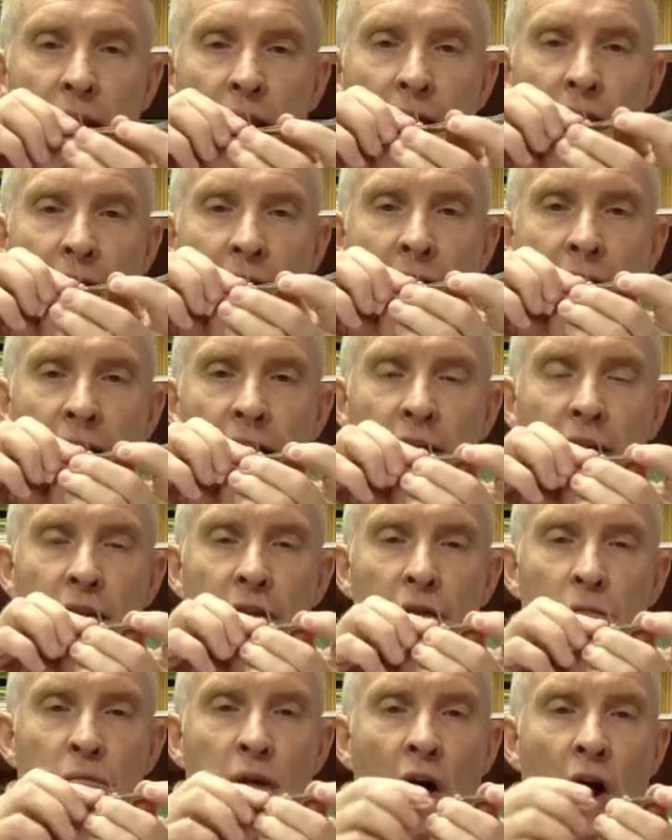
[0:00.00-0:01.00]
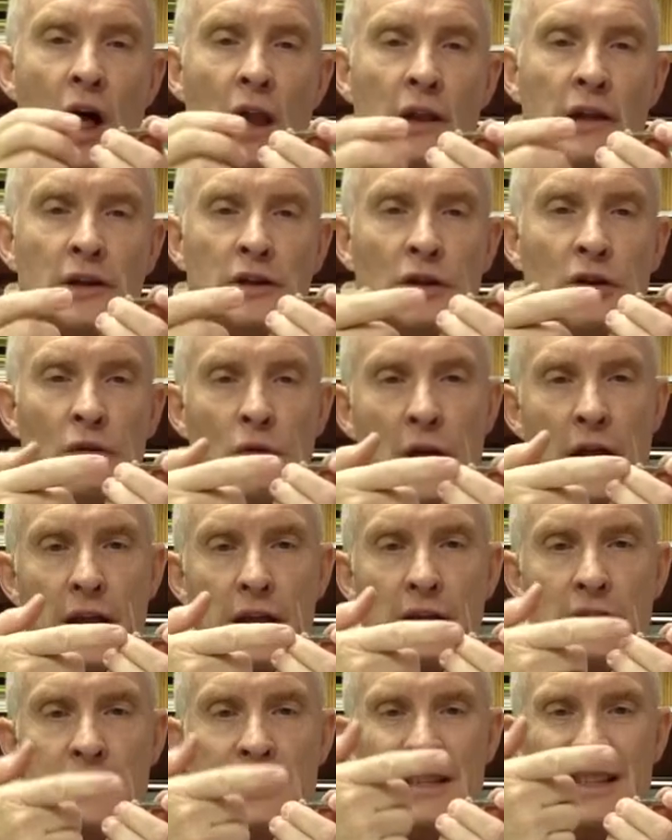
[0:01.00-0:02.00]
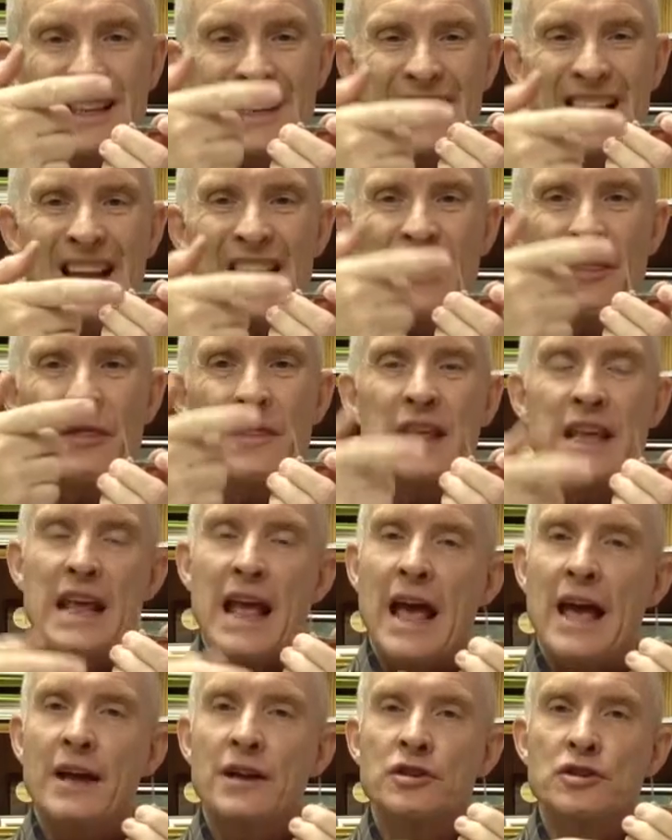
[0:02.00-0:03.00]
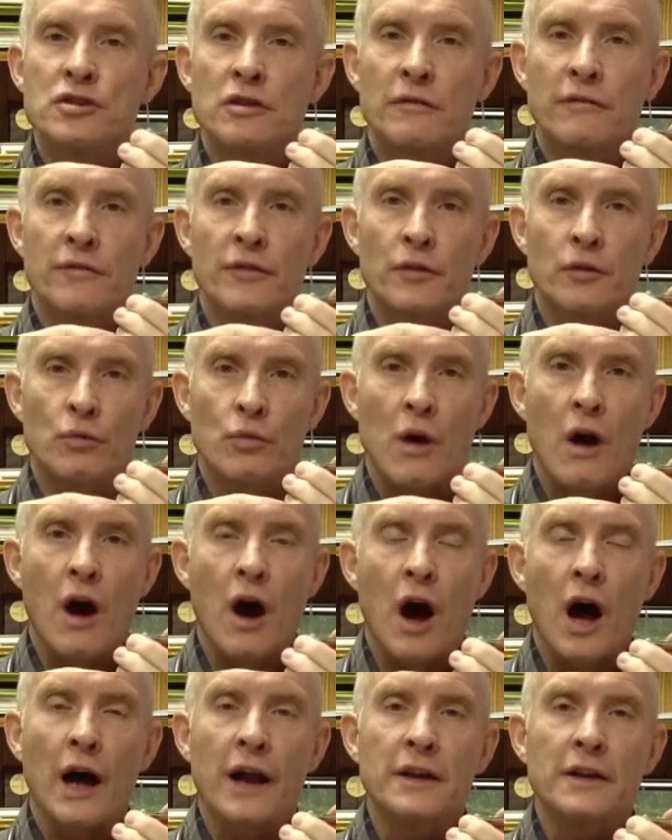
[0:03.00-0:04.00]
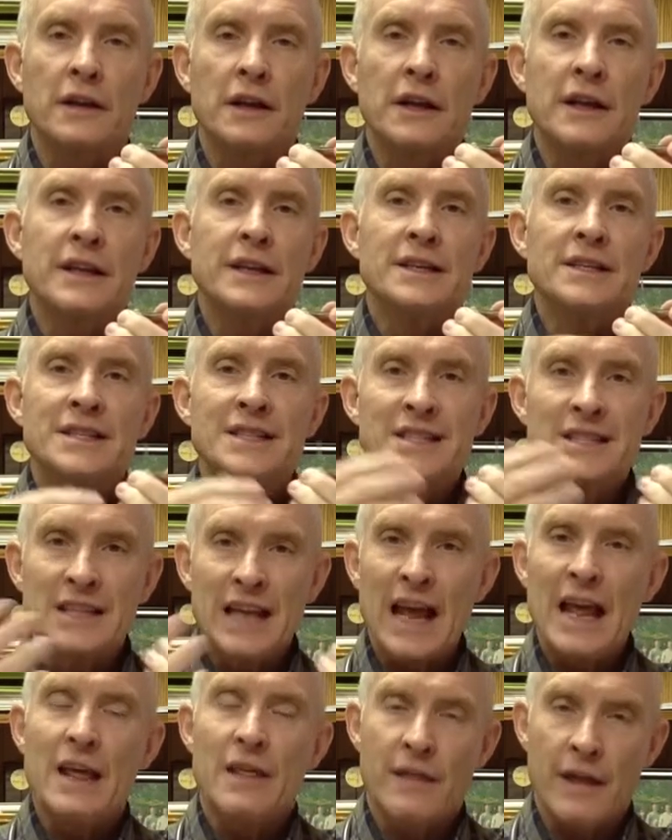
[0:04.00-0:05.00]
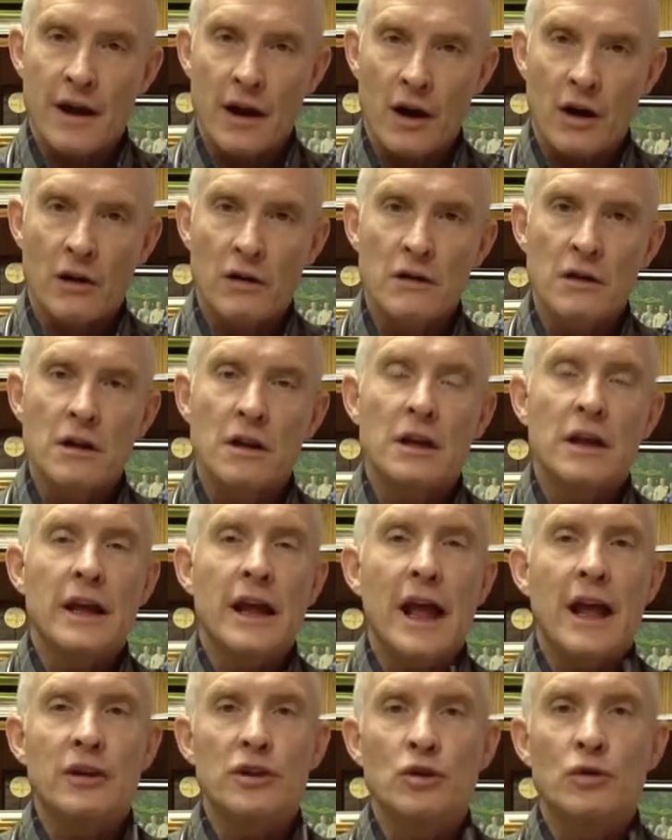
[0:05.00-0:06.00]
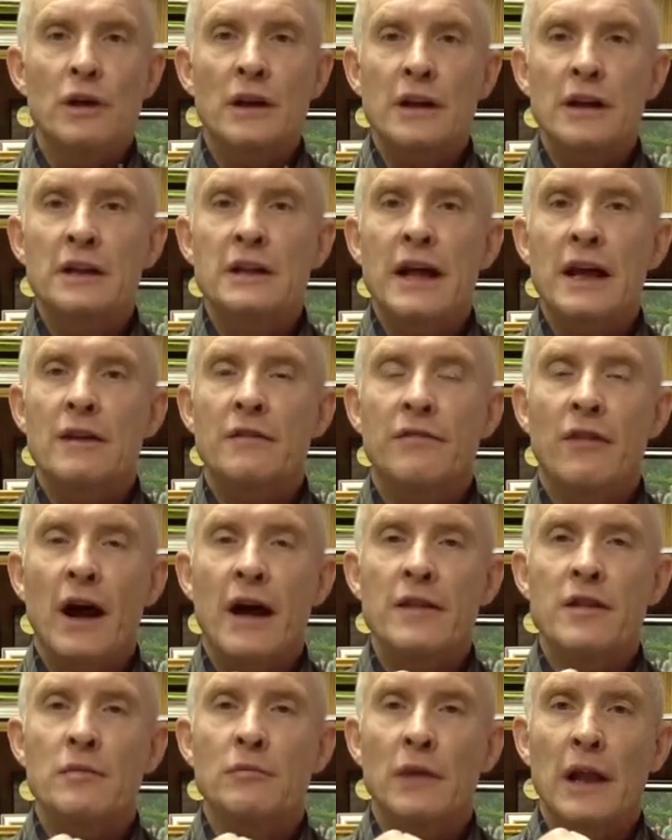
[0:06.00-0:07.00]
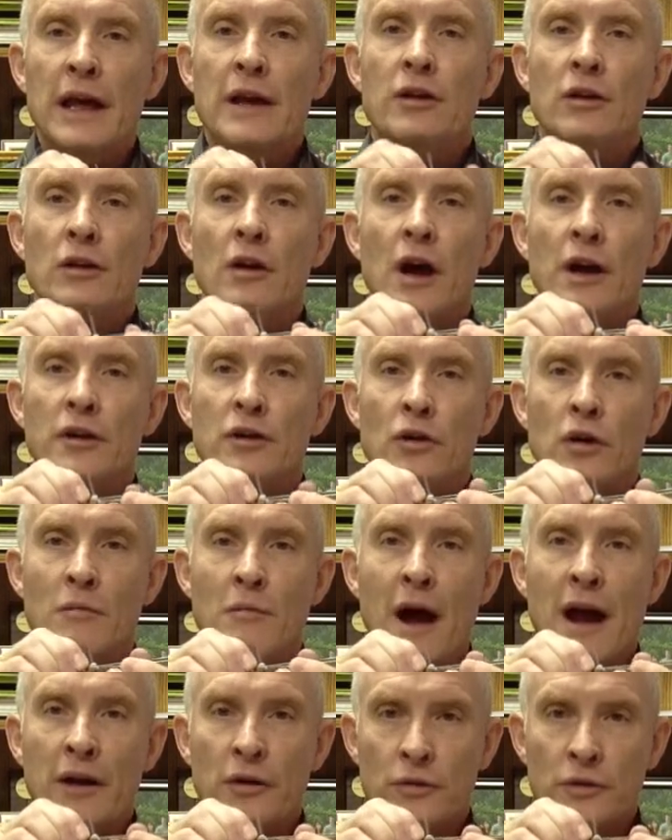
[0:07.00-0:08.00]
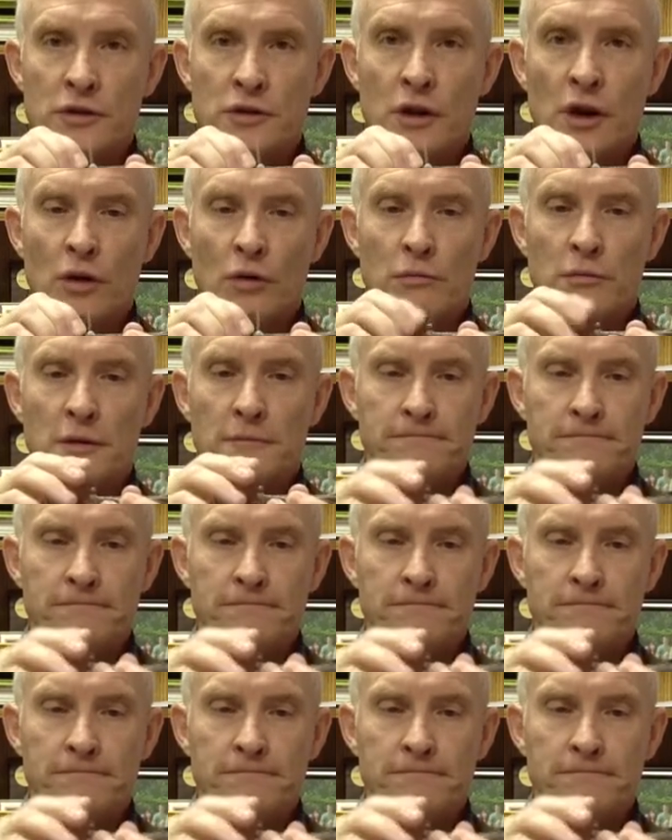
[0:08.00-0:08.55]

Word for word: And the pollen grains that hit the edge of the rod stay there, and you can identify them later under a microscope.